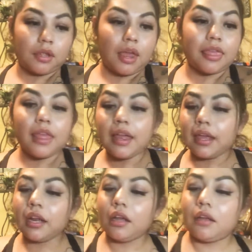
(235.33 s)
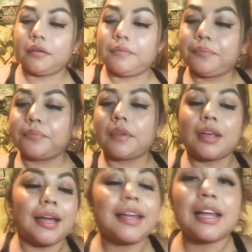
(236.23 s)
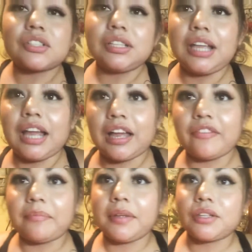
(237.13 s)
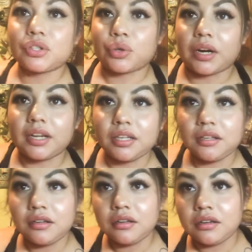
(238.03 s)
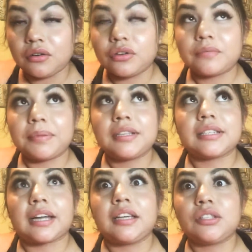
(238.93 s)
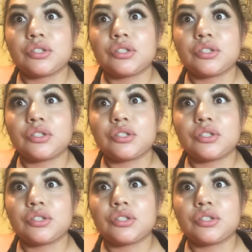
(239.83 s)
And then I actually have been trying or been dying